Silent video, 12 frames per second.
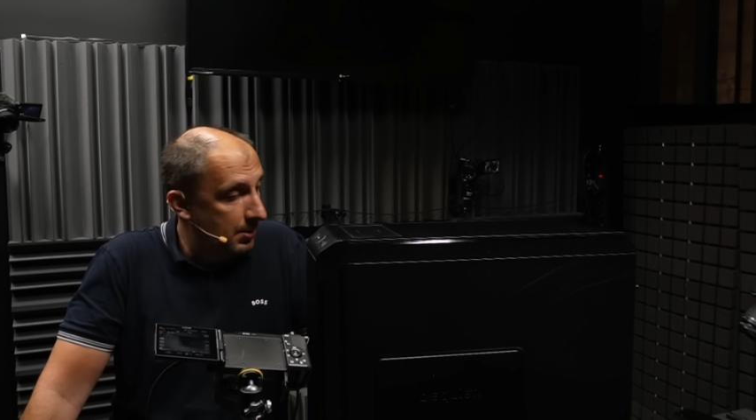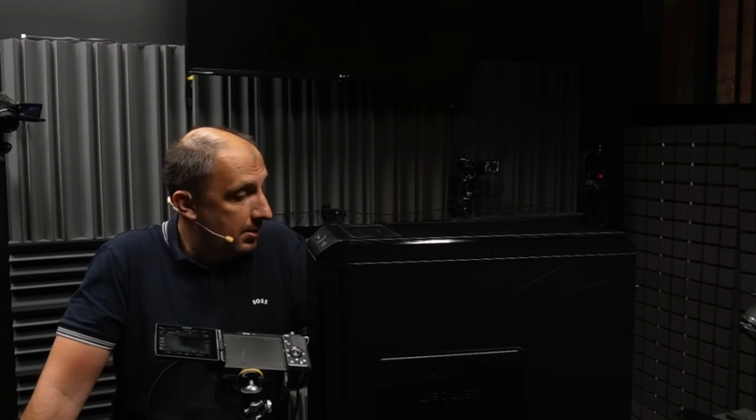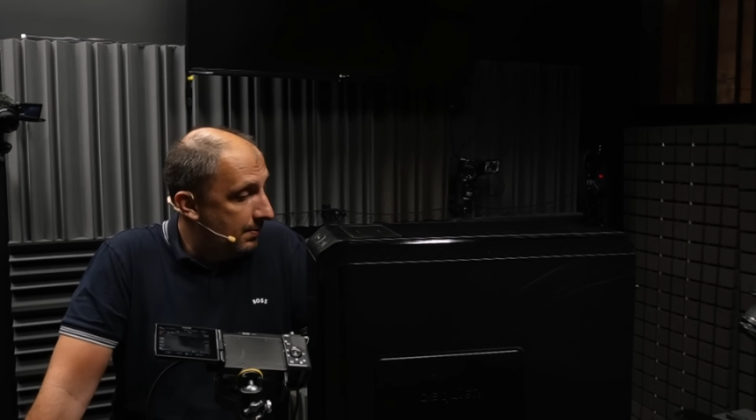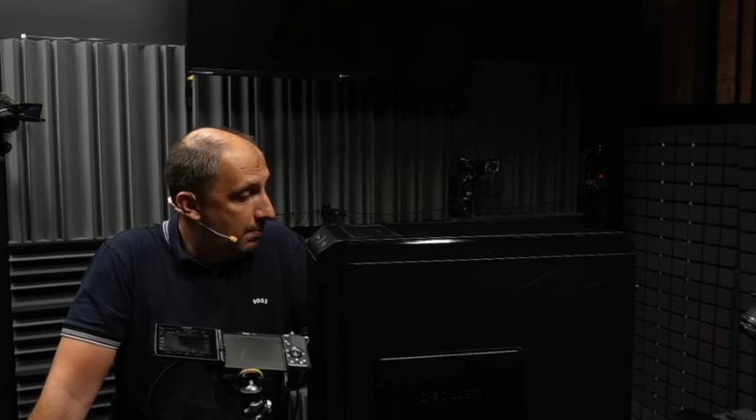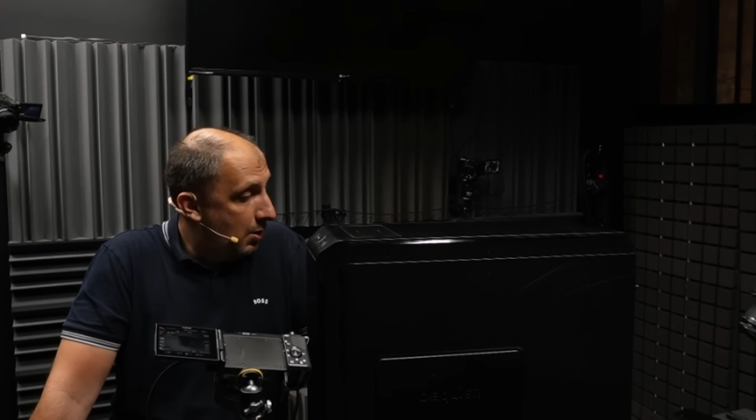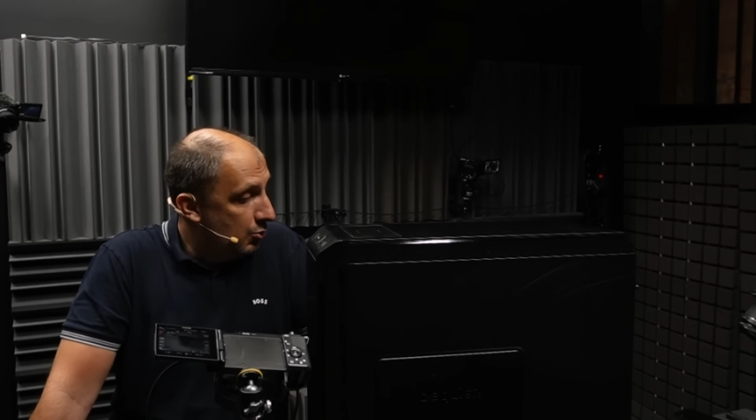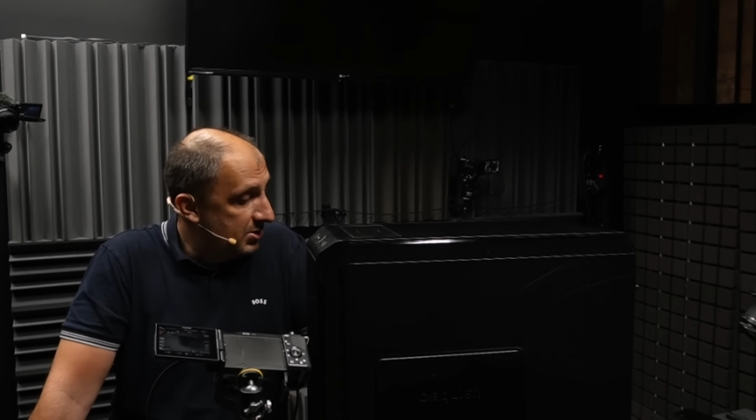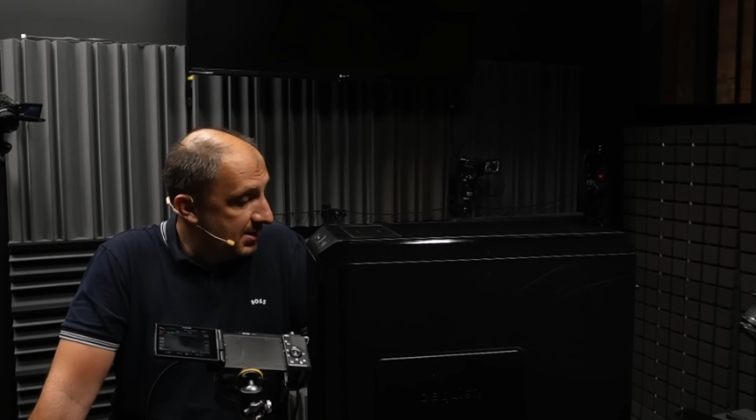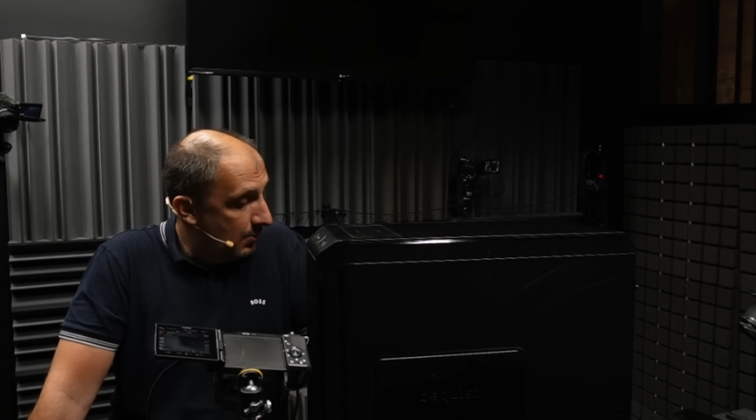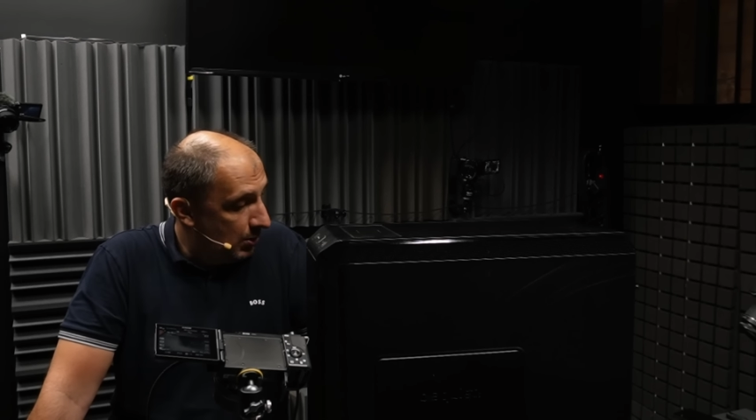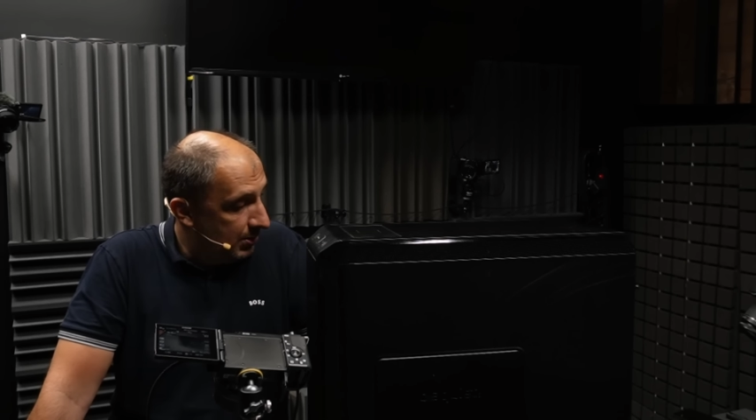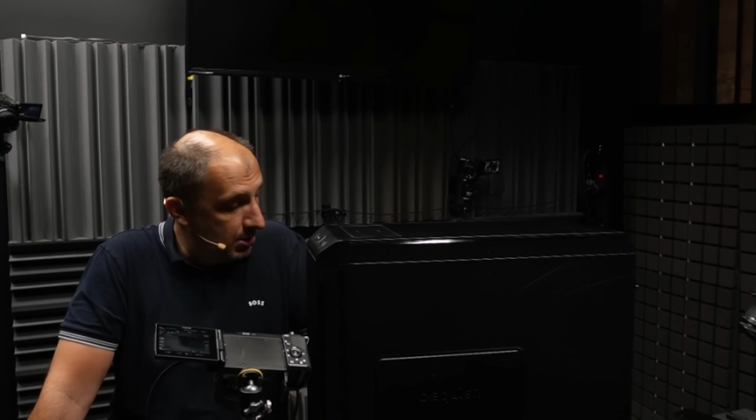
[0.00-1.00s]

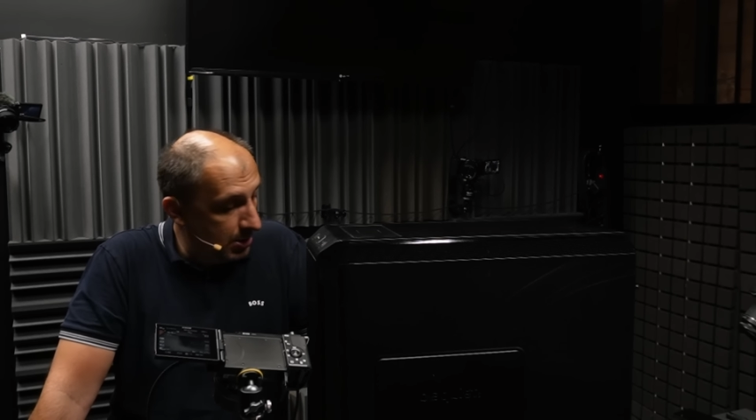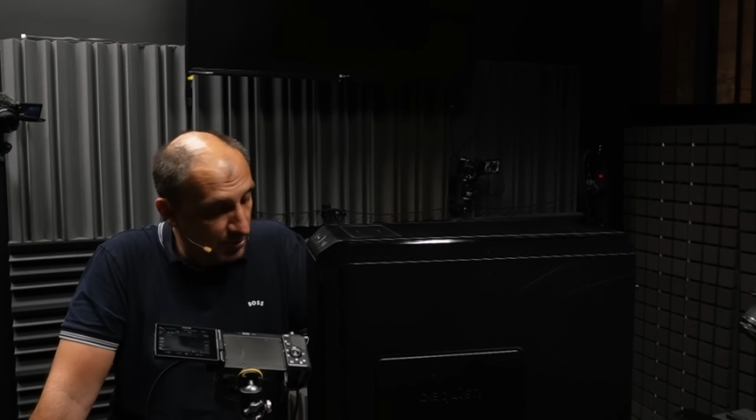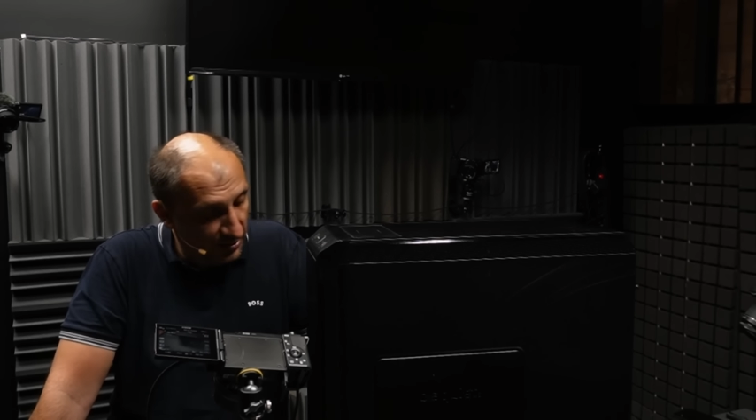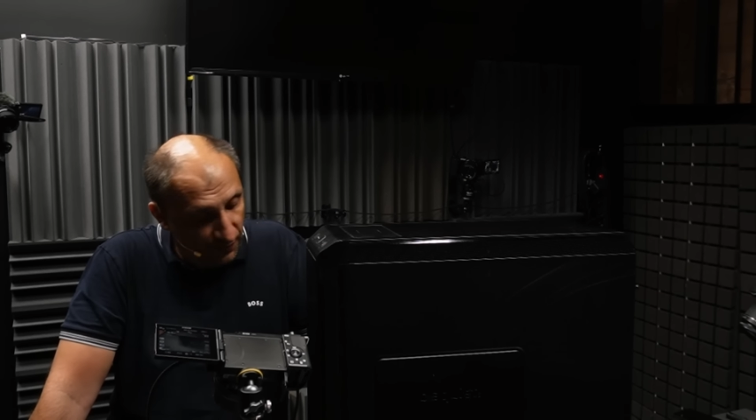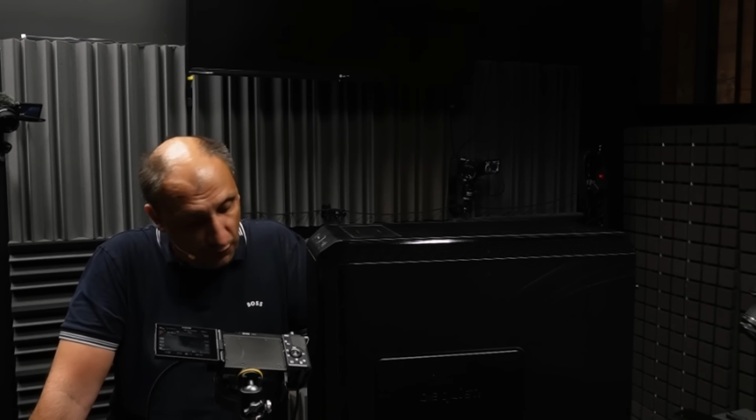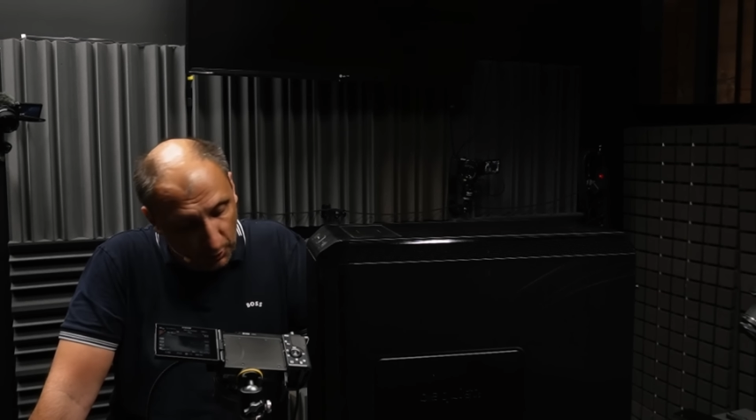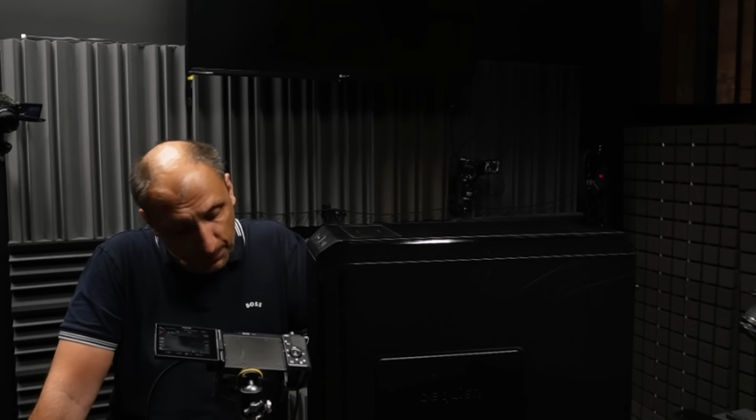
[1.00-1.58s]
mostly want to use it